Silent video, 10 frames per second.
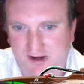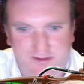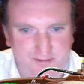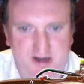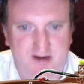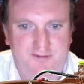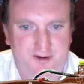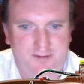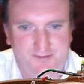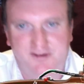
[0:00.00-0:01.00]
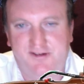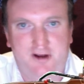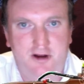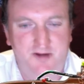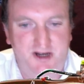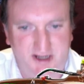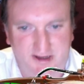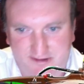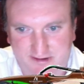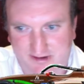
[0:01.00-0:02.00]
He's been involved in so many
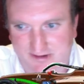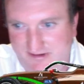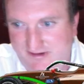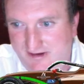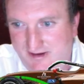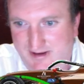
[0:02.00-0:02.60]
incidents.